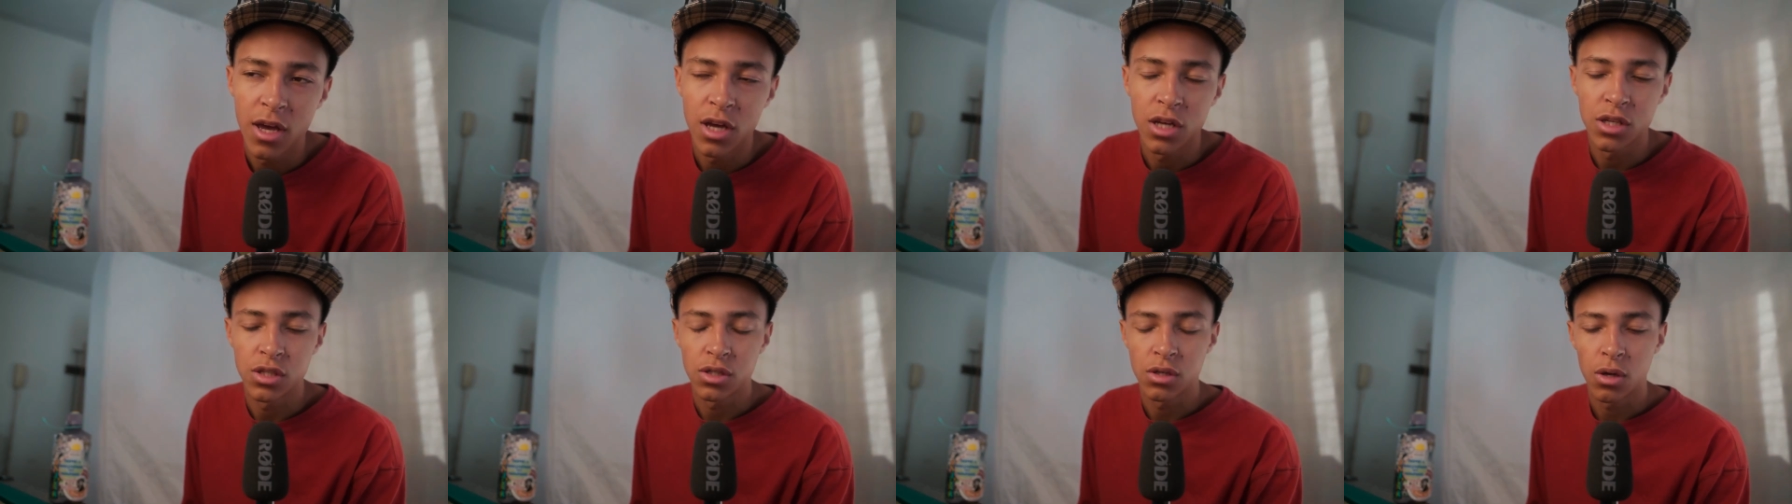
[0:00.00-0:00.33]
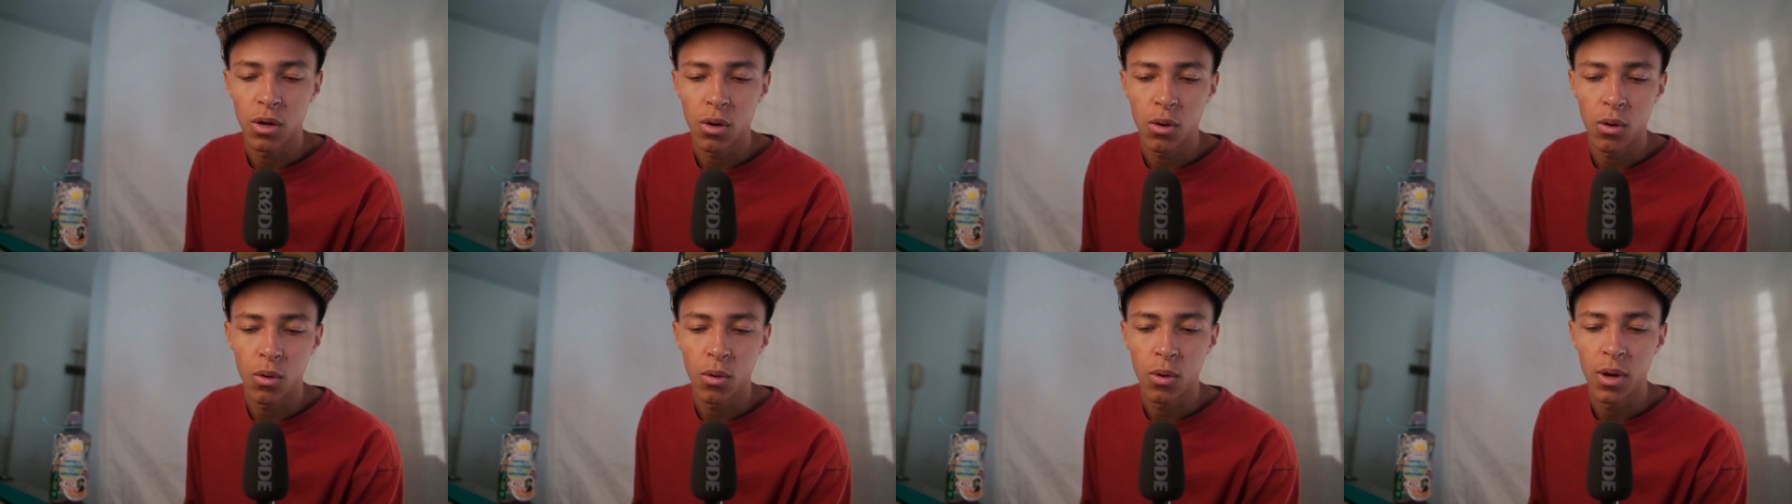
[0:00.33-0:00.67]

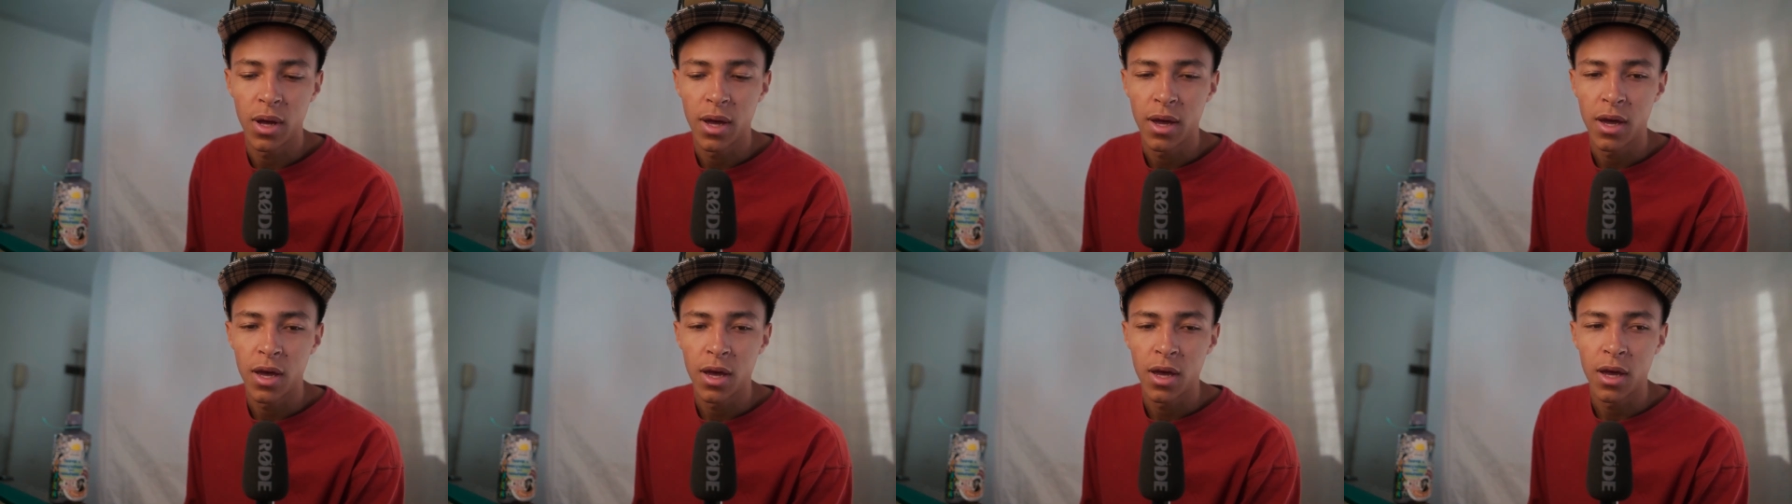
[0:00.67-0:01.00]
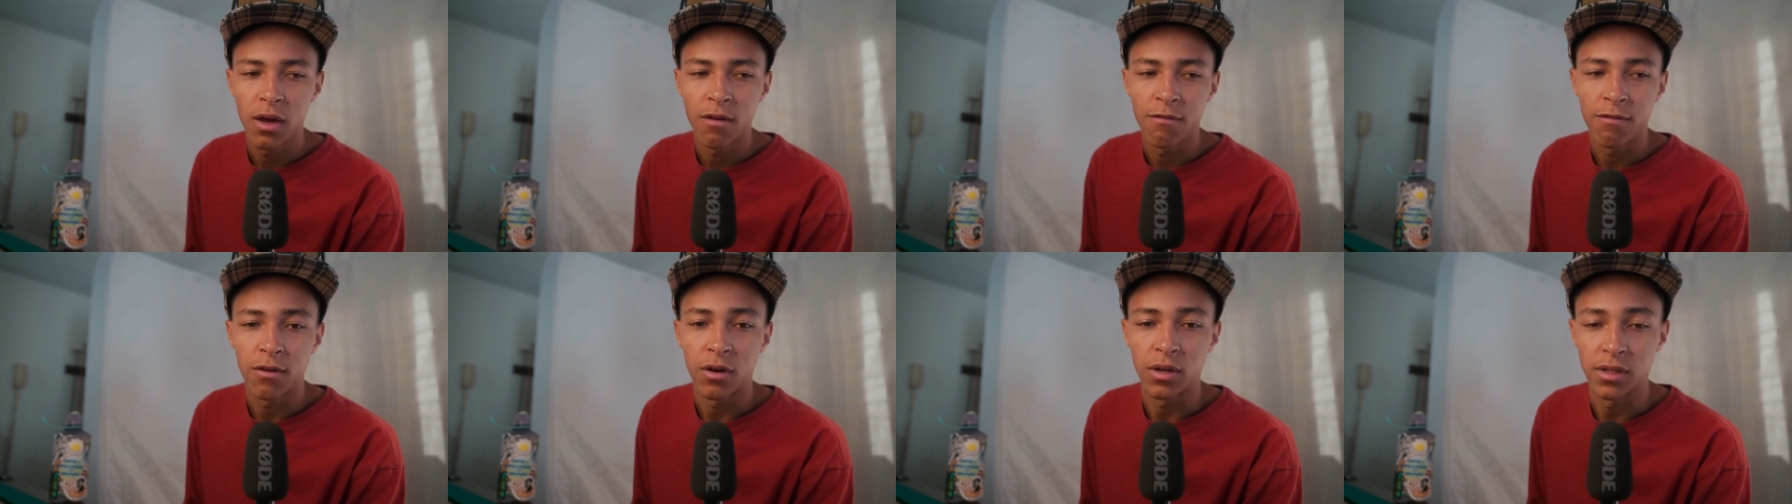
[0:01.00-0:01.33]
So,
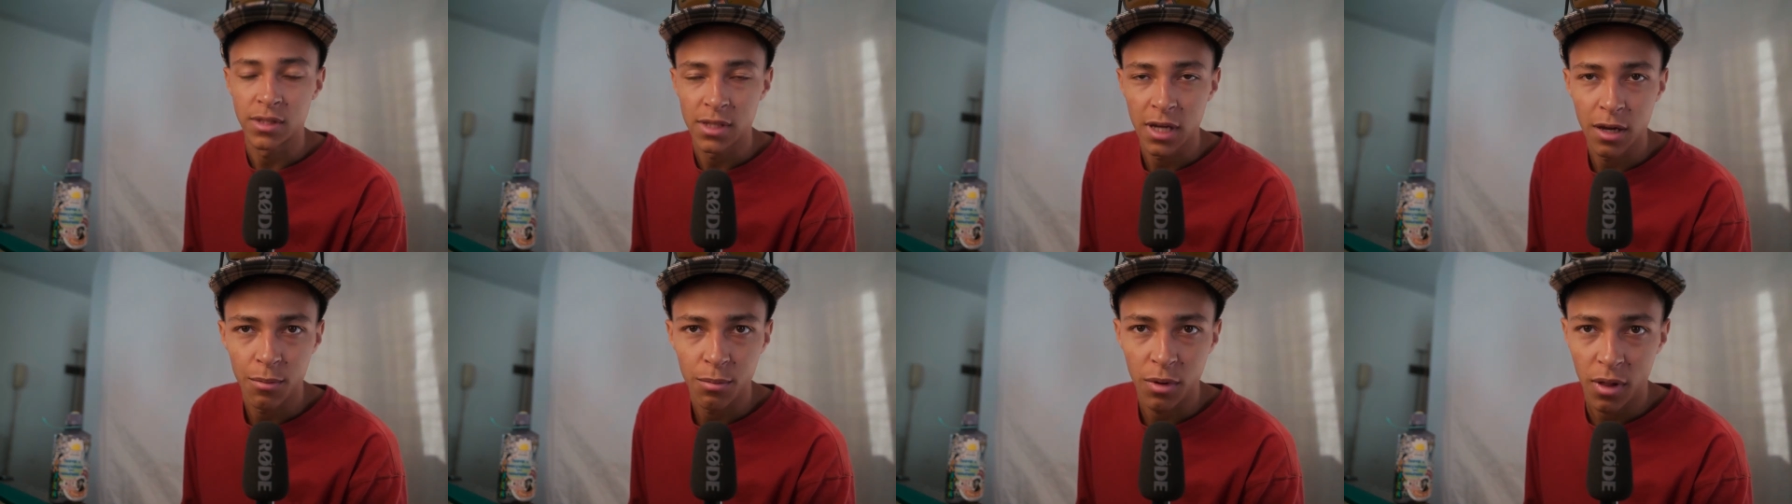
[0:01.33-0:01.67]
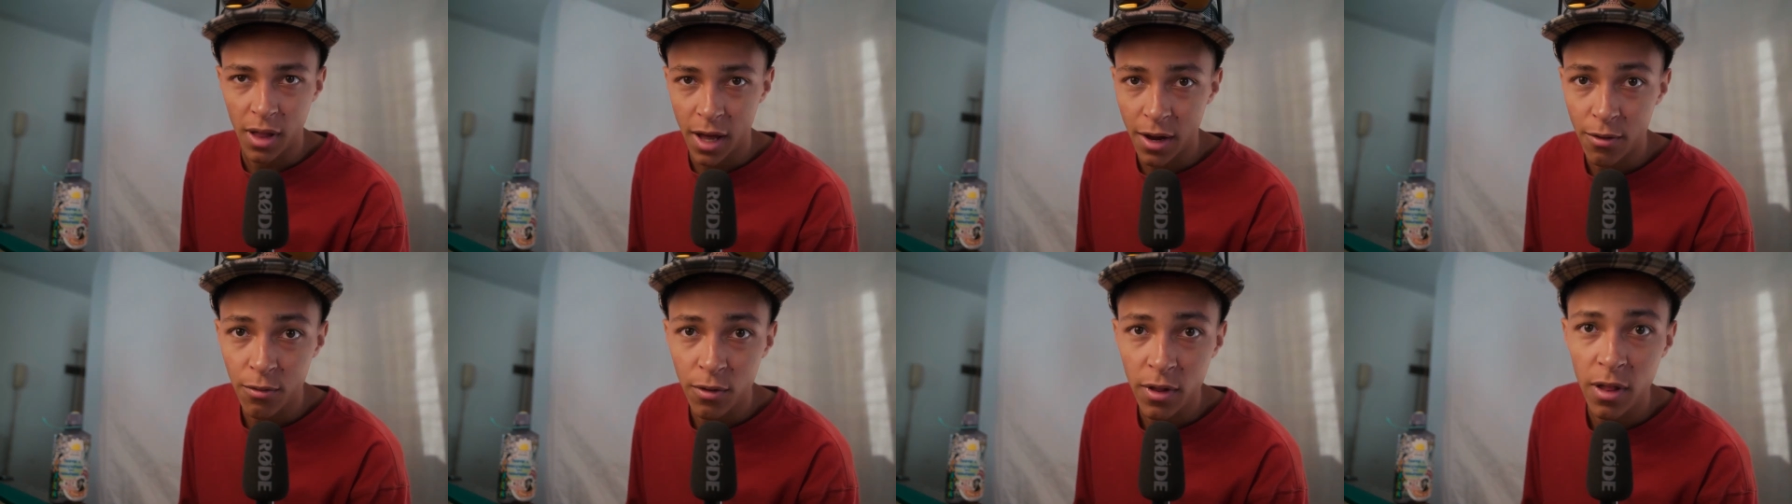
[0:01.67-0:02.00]
for example,
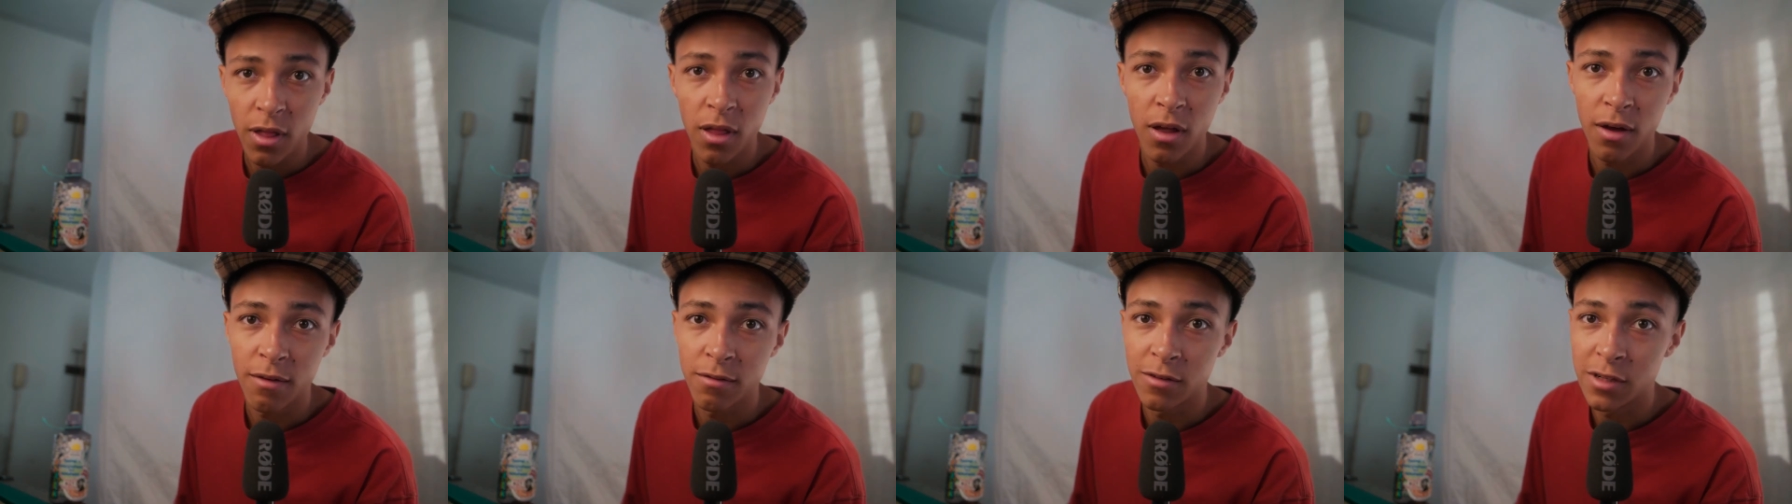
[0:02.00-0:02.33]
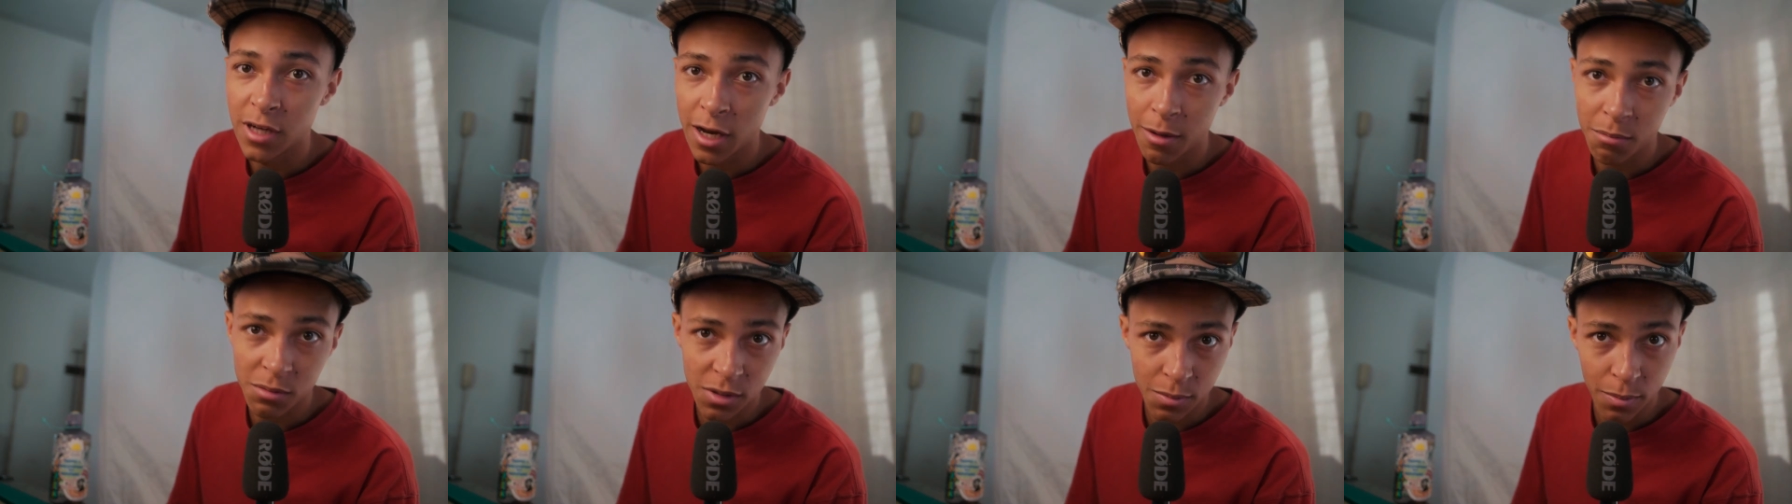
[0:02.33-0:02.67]
I really love
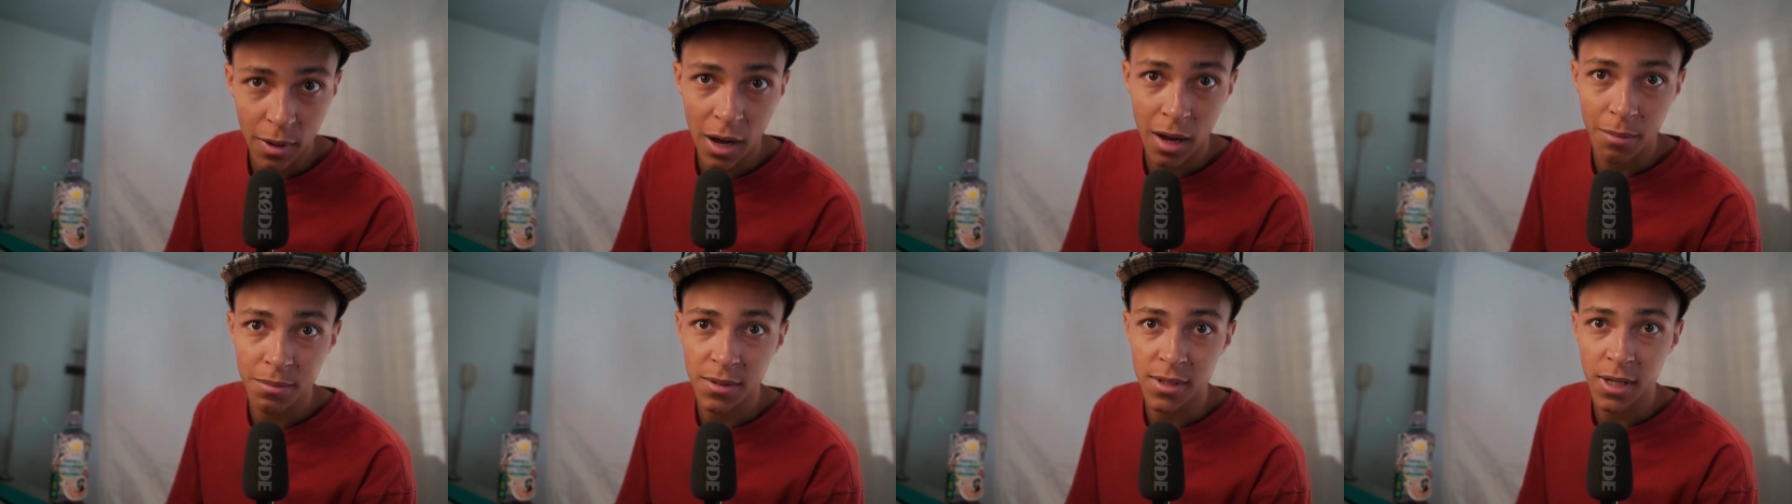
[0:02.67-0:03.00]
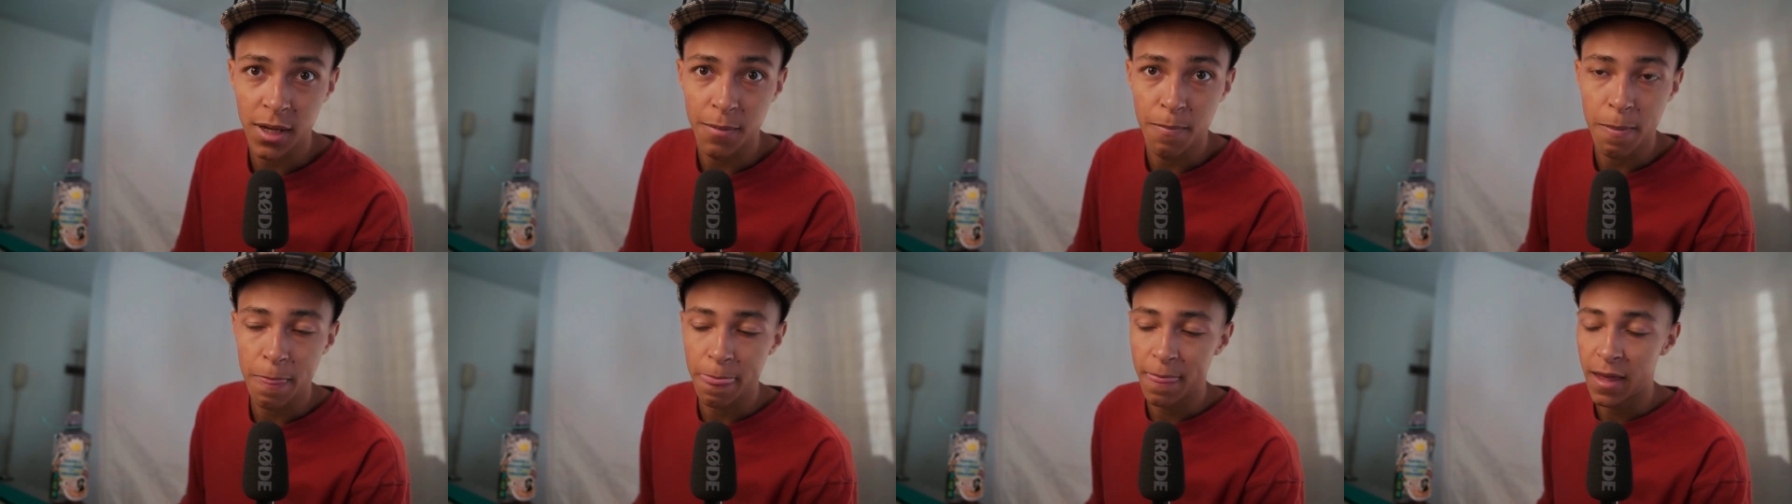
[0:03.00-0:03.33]
James Popsy,